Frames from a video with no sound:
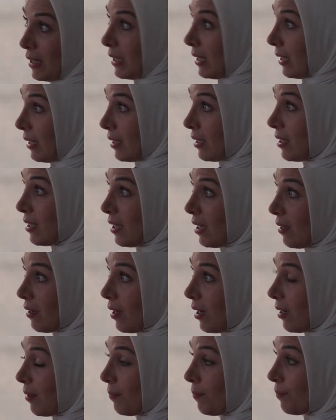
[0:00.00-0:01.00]
opinion,
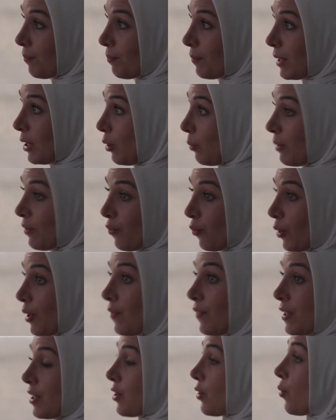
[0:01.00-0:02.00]
before
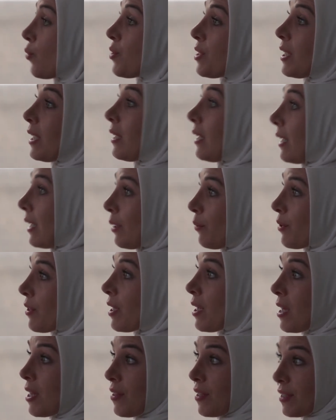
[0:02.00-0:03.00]
even associating it,
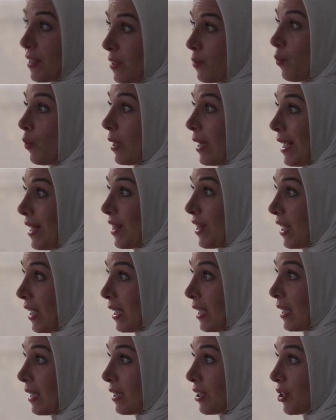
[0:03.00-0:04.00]
this is what I
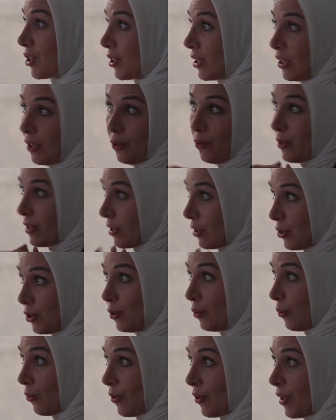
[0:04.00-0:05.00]
think, is the
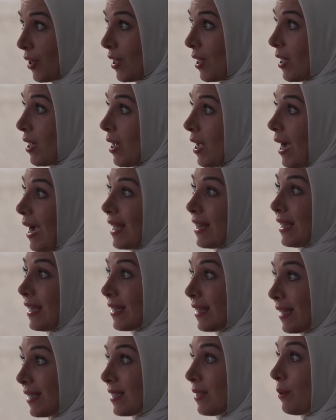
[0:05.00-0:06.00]
truth. I
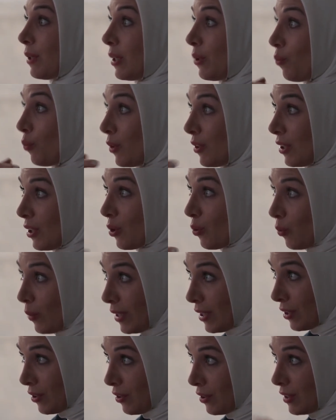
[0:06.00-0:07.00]
think that's really
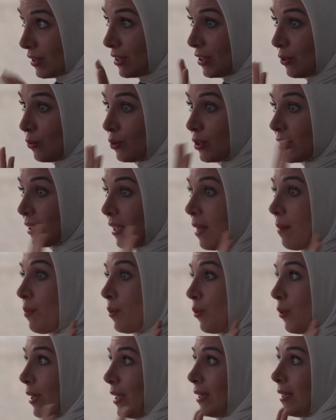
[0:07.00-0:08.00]
critical, because you
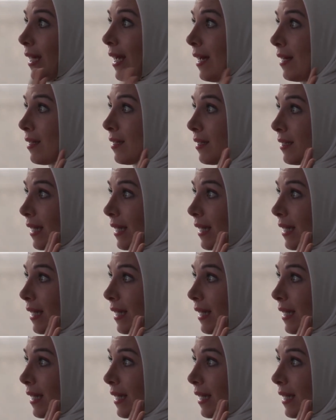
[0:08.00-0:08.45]
separate that